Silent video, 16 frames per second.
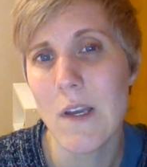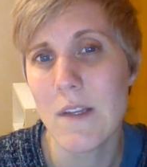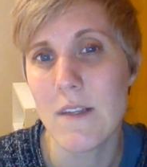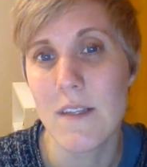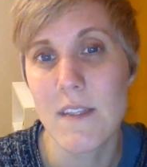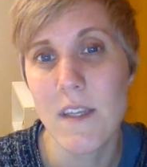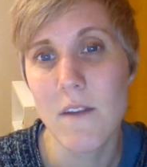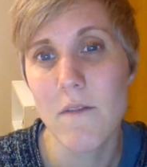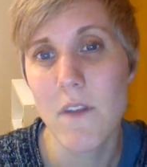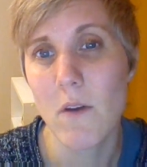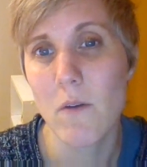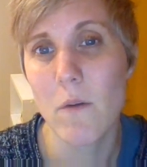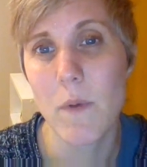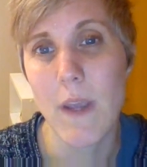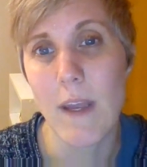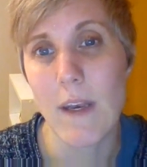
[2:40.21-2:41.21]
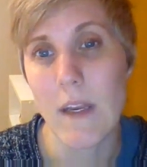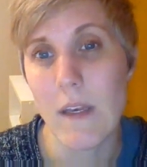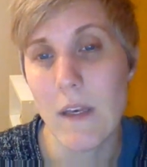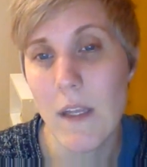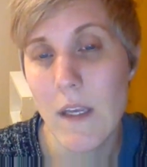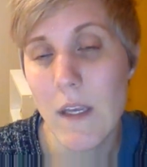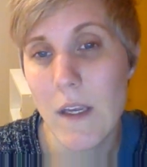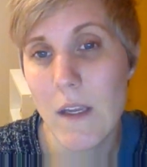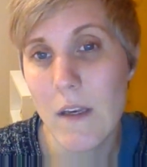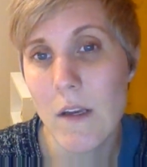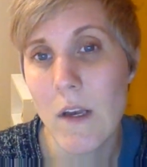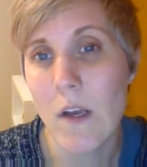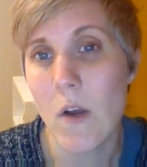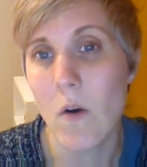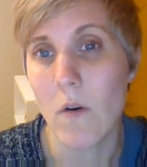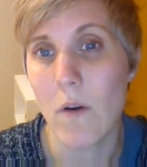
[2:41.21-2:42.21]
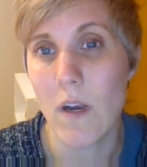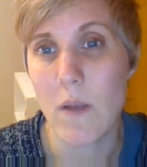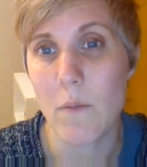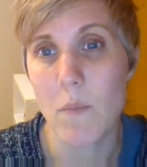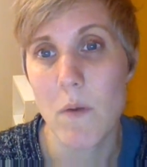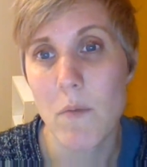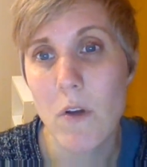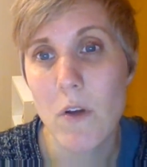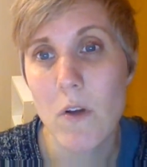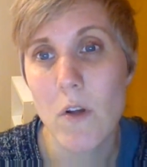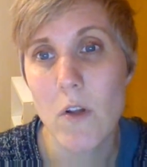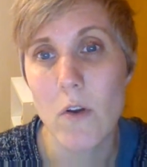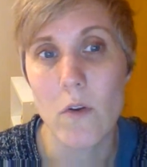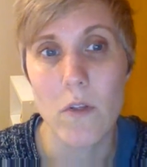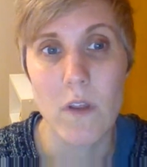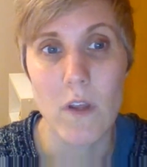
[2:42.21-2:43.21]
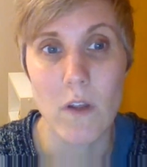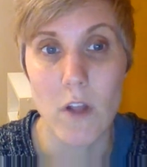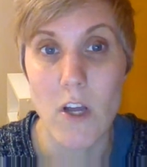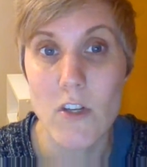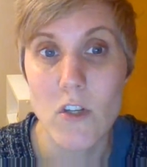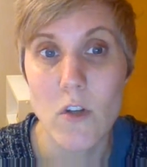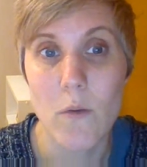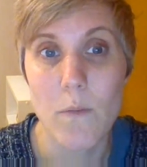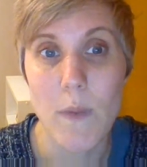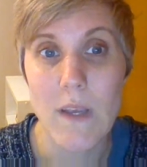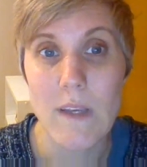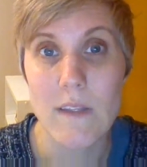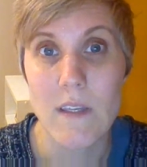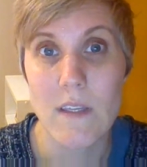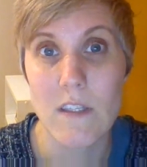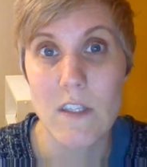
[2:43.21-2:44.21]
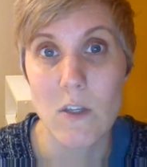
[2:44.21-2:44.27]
to see if there would be any need or any biblical or theological basis